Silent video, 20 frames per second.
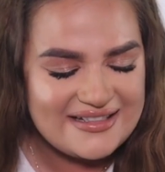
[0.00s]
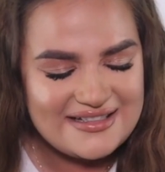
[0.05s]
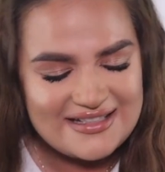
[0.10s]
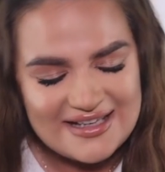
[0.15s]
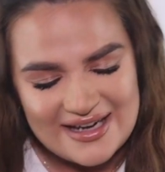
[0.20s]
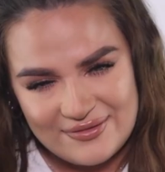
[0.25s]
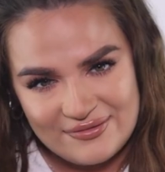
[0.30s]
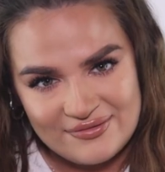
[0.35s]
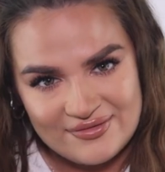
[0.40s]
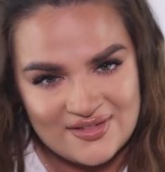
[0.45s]

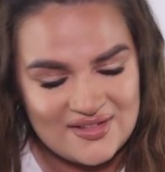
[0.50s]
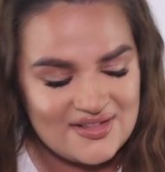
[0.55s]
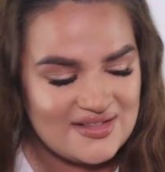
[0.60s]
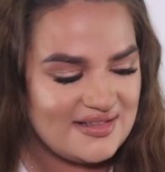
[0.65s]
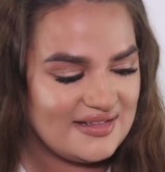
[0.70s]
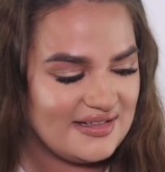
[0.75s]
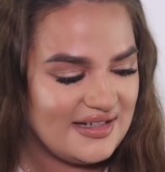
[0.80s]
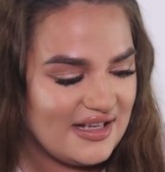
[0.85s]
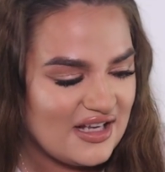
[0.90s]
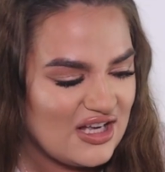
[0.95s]

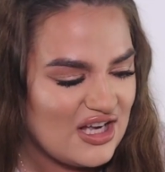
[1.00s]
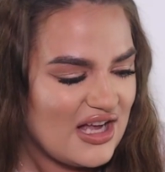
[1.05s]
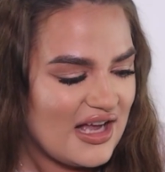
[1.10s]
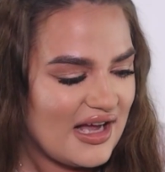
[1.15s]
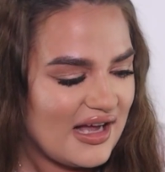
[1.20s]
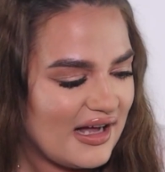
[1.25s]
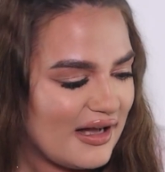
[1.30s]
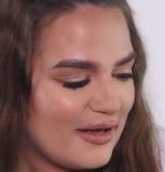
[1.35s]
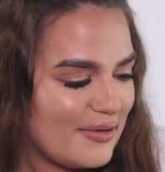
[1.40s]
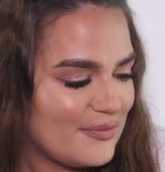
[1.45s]
Definitely.
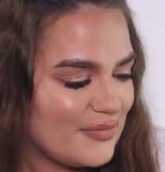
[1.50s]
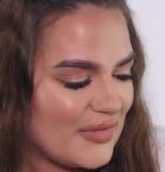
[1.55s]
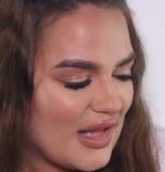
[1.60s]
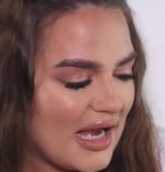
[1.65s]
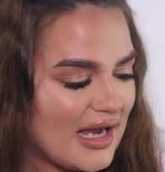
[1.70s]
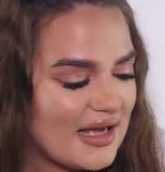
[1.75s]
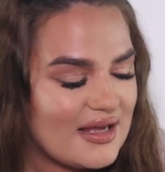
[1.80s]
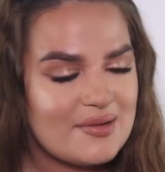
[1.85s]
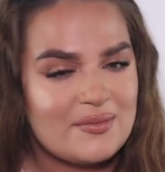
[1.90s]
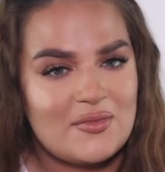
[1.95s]
Um,
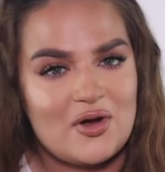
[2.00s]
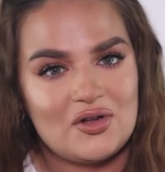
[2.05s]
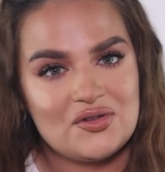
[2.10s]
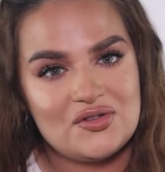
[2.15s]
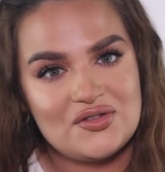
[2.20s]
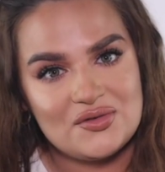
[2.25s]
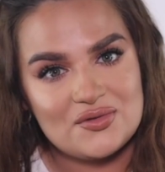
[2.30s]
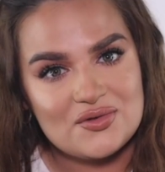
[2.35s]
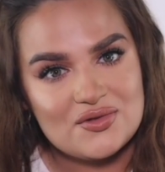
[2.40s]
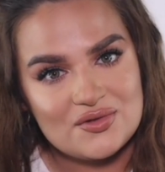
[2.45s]
I am
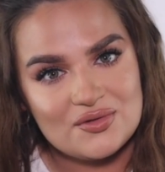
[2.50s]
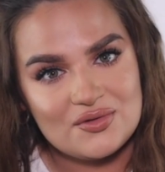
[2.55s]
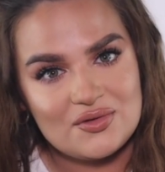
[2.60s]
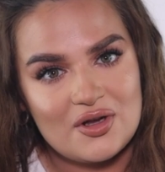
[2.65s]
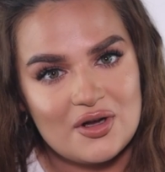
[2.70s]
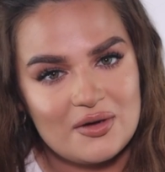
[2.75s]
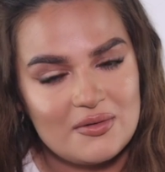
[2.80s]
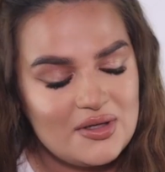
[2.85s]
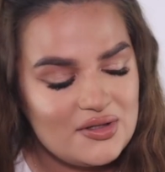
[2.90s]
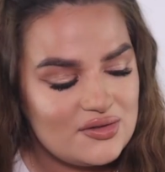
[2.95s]
also soon
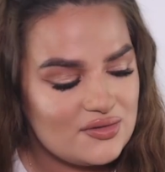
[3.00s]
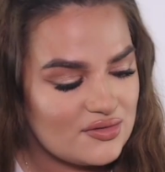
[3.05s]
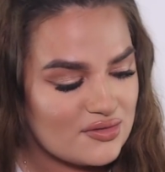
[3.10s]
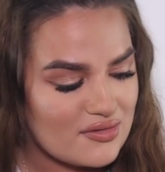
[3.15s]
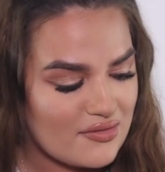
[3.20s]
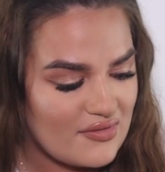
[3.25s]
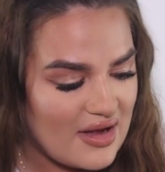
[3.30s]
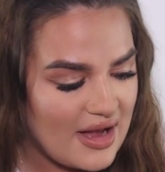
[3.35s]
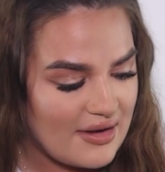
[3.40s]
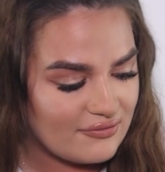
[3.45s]
going to
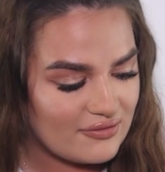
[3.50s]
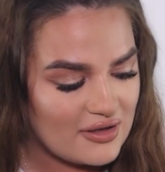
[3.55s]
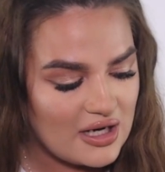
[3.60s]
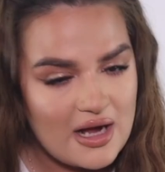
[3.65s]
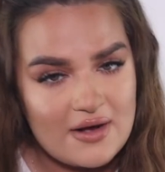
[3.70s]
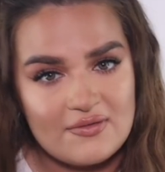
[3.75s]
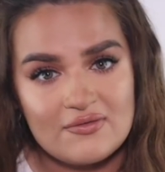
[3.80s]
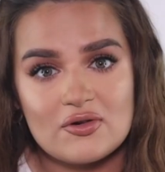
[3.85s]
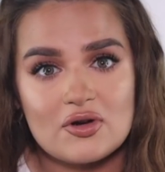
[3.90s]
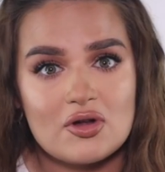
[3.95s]
South
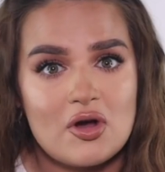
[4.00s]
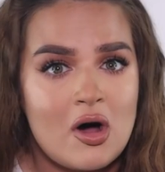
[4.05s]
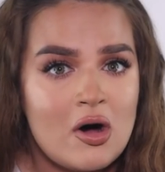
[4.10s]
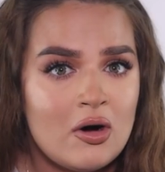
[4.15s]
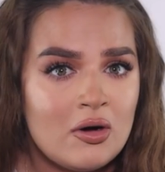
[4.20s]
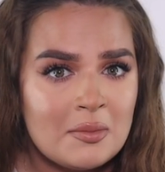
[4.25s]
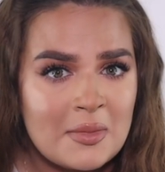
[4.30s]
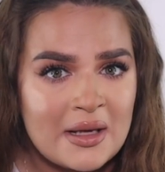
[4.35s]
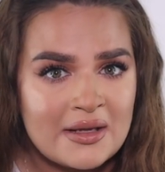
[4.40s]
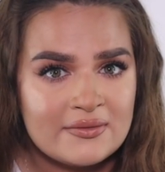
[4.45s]
Africa for the
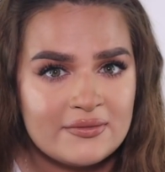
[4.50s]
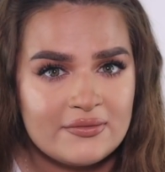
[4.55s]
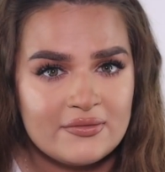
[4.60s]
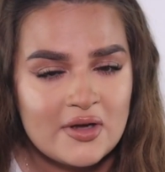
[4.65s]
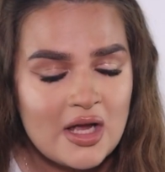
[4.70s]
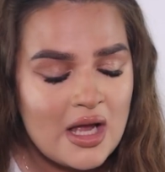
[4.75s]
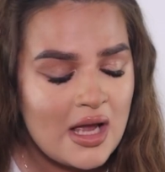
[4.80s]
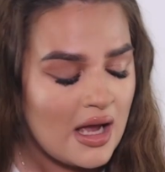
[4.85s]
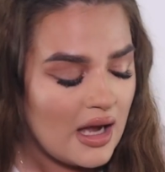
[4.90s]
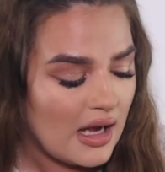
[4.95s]
whole month
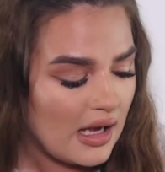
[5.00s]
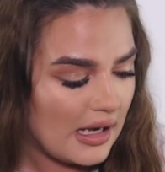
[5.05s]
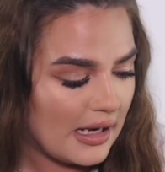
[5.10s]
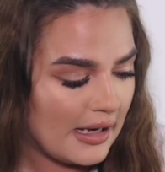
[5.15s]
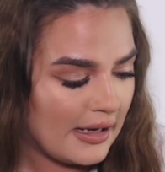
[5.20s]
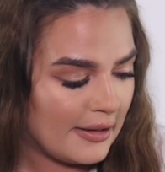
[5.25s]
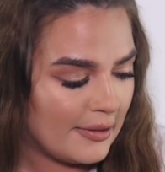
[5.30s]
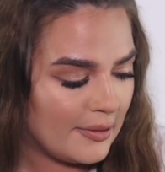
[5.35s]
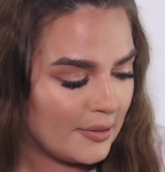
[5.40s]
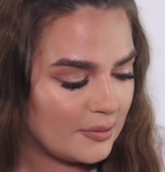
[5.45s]

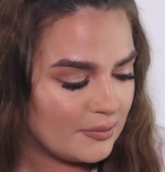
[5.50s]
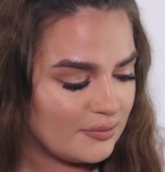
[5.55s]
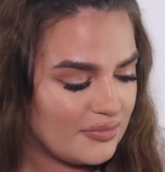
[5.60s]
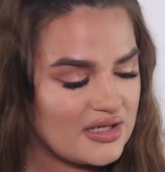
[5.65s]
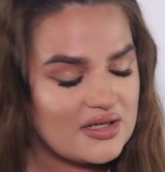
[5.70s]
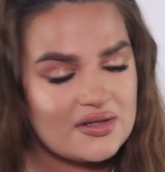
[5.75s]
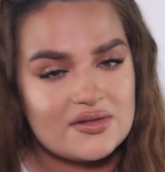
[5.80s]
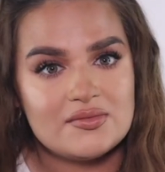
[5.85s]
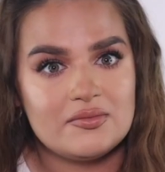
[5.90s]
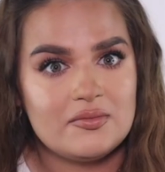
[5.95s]
um,
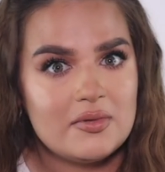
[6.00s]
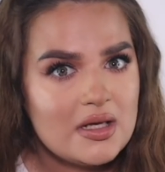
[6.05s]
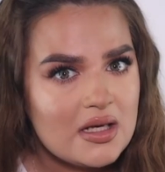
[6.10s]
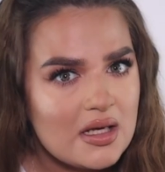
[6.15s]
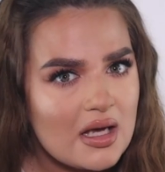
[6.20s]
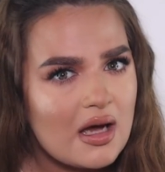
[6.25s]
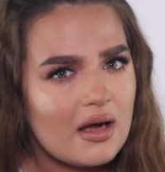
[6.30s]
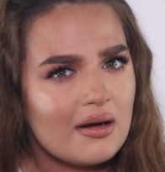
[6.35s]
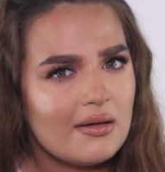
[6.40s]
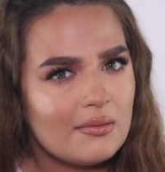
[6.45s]
because
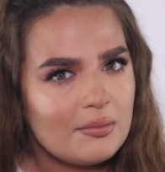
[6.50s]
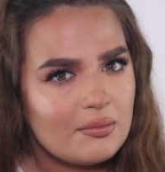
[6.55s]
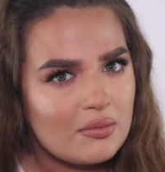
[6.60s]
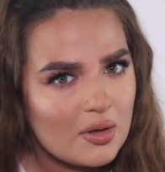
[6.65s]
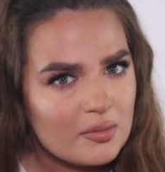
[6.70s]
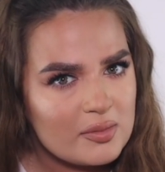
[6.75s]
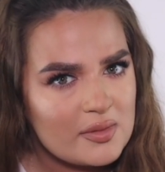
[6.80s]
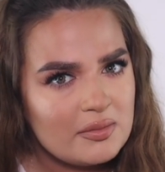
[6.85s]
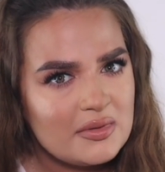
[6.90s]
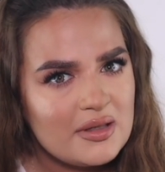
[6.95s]
we are
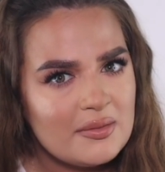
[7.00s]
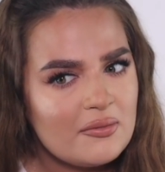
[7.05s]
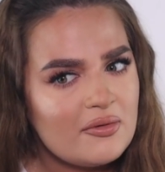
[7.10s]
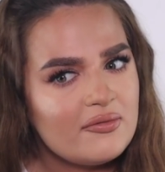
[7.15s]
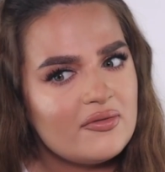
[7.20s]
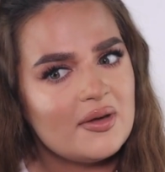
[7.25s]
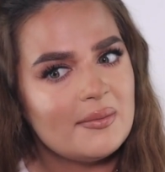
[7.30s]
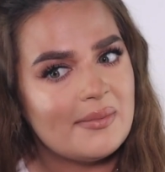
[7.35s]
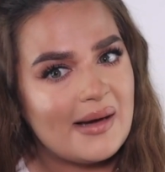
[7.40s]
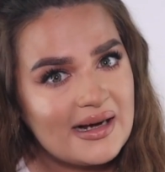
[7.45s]
probably
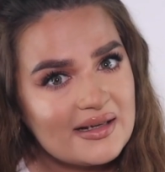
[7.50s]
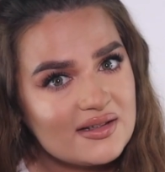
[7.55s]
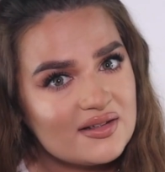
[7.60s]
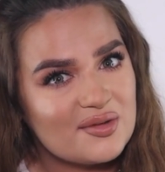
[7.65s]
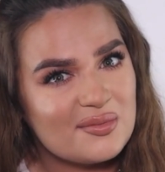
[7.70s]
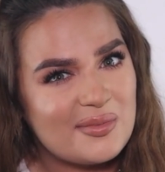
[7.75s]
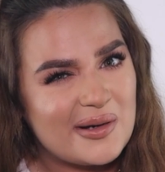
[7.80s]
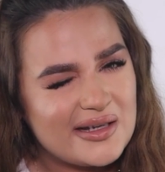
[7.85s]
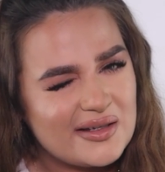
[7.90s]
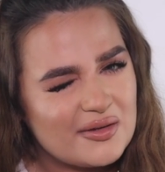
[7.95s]
moving back
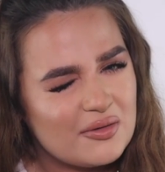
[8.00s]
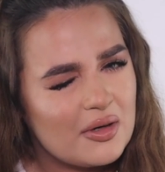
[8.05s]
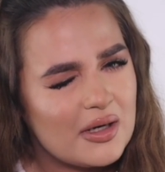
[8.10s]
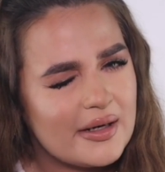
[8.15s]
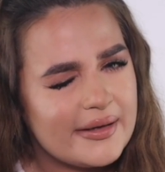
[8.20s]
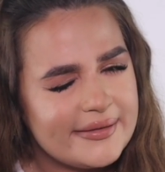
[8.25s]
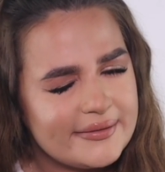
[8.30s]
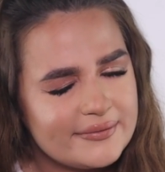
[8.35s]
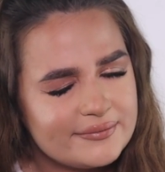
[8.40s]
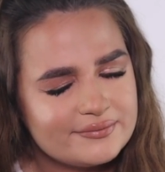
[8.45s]
there, by the
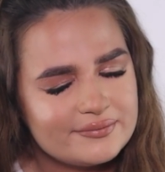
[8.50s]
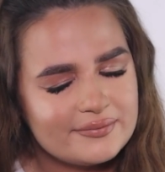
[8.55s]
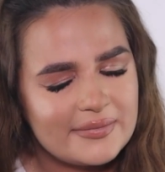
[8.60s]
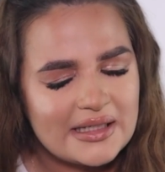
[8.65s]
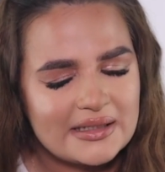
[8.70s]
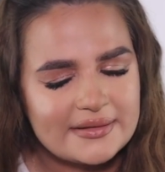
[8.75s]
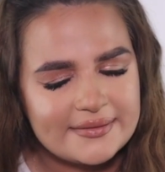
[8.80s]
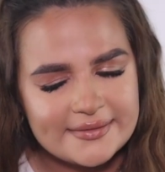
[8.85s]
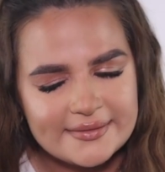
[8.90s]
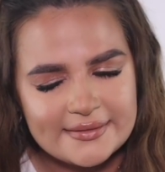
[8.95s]
way.
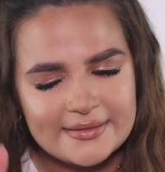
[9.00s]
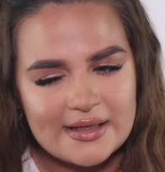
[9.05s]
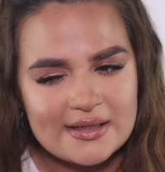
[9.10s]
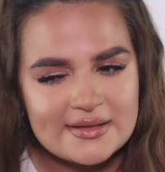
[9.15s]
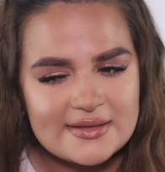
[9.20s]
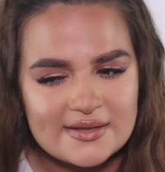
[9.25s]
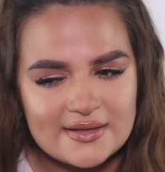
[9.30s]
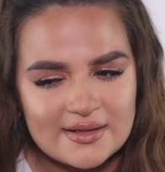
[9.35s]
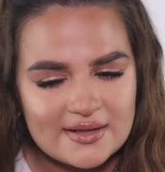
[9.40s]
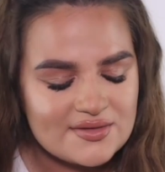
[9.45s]
But
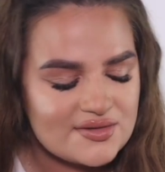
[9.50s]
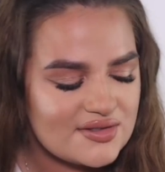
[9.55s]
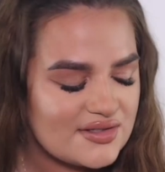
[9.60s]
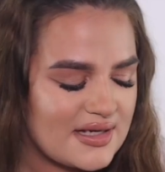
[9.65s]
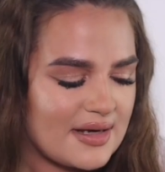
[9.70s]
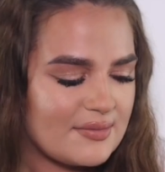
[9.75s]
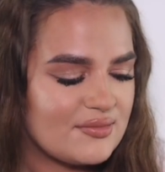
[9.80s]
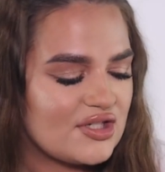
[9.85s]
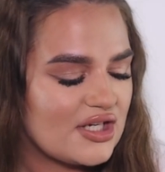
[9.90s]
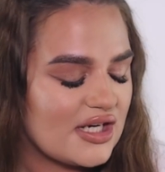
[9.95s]
that's another
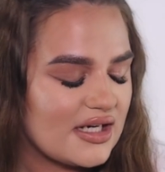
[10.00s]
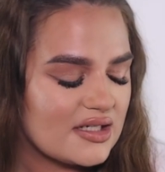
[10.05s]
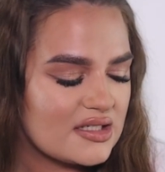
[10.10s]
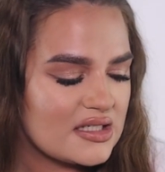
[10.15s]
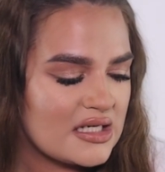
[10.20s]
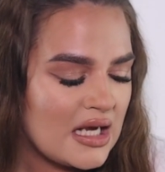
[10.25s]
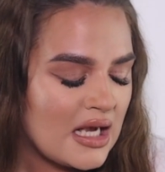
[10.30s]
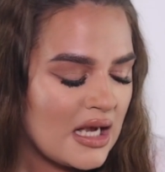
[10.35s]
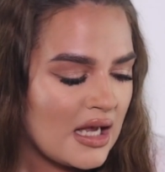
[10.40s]
subject.